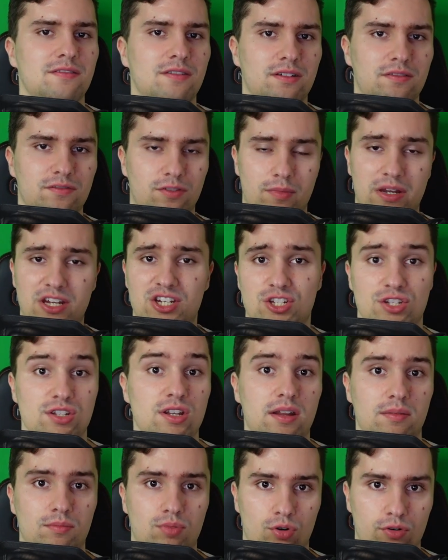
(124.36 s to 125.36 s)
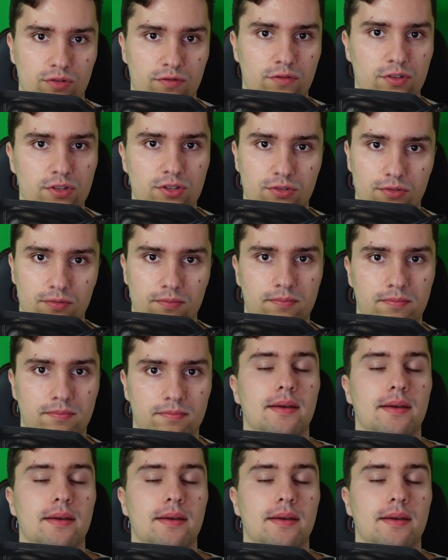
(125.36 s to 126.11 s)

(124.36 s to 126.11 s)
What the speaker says: information is not important for you.